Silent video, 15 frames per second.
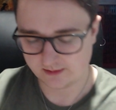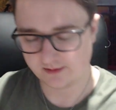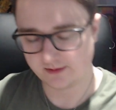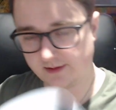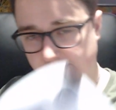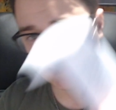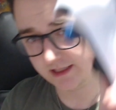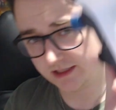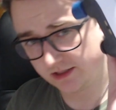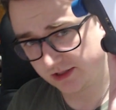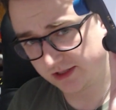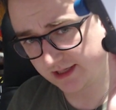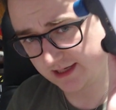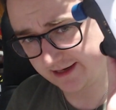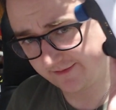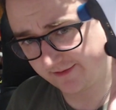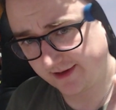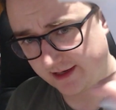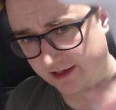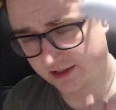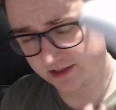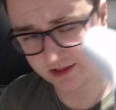This doesn't have
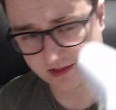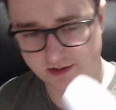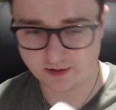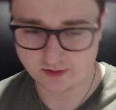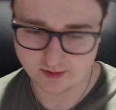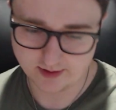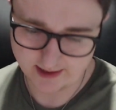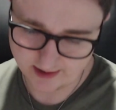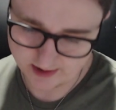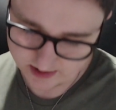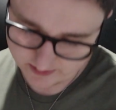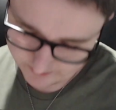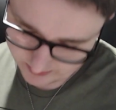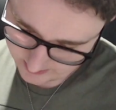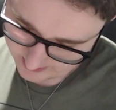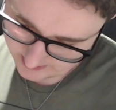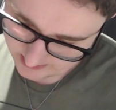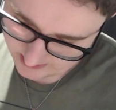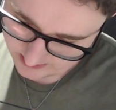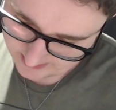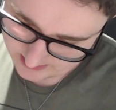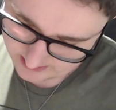that, so it doesn't plug
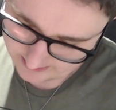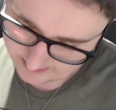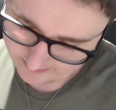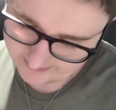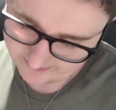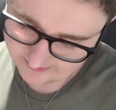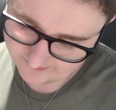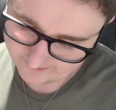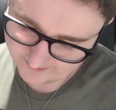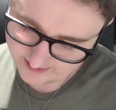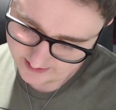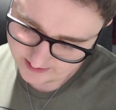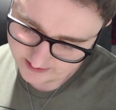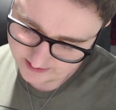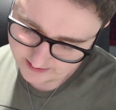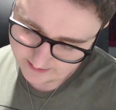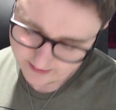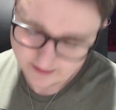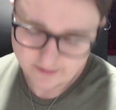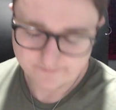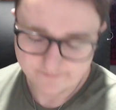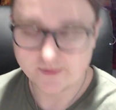into it. So I'm gonna have to find
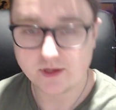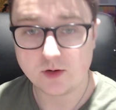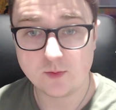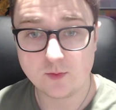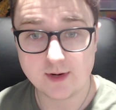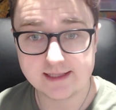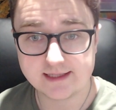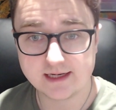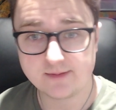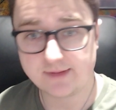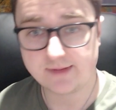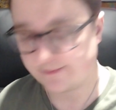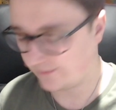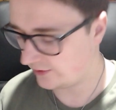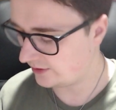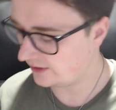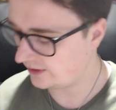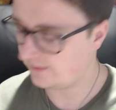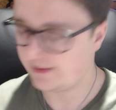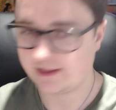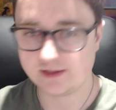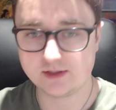a way to get a back button
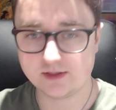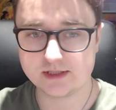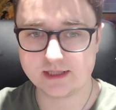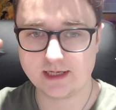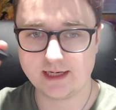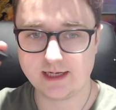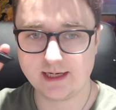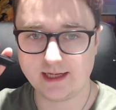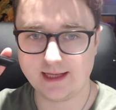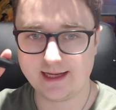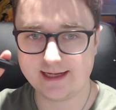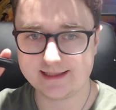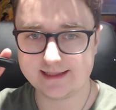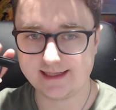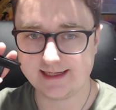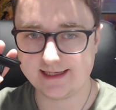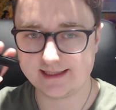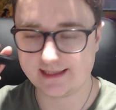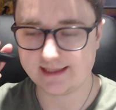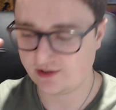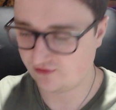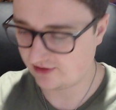because that is
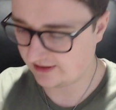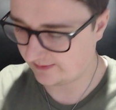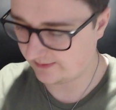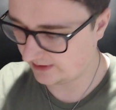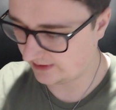incredibly